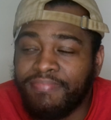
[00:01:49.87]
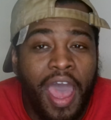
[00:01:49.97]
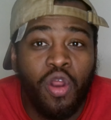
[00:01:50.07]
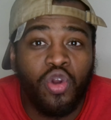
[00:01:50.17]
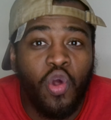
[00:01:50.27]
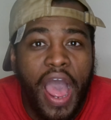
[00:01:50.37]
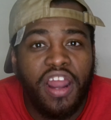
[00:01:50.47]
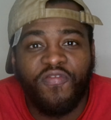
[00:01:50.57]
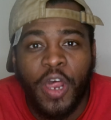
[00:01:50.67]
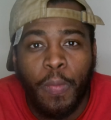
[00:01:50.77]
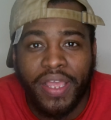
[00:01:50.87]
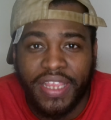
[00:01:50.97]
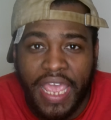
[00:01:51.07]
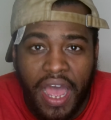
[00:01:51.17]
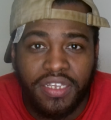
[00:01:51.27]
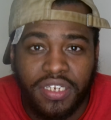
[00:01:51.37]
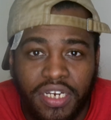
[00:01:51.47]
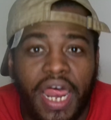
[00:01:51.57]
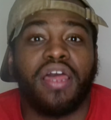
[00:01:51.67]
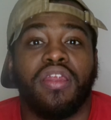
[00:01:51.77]
I don't know how to feel about that, honestly.
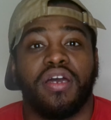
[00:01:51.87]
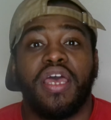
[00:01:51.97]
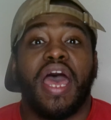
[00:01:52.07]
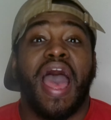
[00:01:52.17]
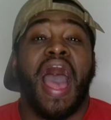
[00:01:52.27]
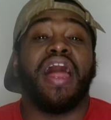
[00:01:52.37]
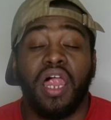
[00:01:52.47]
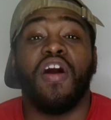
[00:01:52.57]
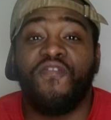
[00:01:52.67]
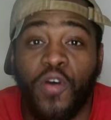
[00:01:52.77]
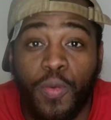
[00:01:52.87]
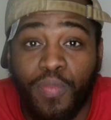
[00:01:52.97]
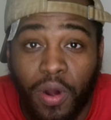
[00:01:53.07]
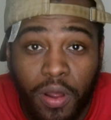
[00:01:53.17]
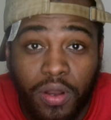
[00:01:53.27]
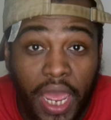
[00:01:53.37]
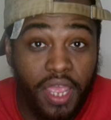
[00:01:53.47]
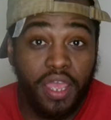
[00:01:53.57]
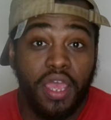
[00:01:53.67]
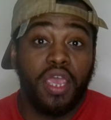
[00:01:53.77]
Like, look, I love football. Like,